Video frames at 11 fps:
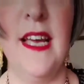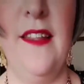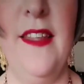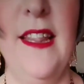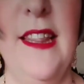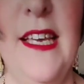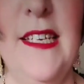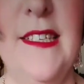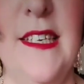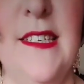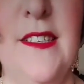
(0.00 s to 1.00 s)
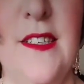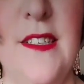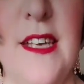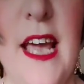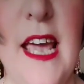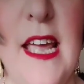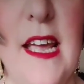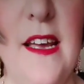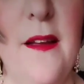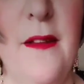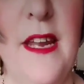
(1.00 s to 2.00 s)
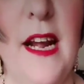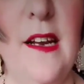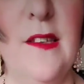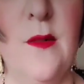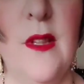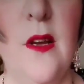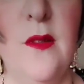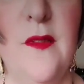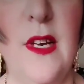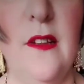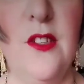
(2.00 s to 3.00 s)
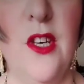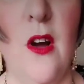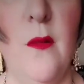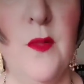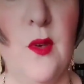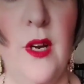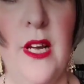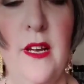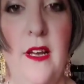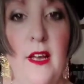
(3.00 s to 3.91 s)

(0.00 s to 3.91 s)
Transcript: and then this is just a necklace with loads of little charms on it.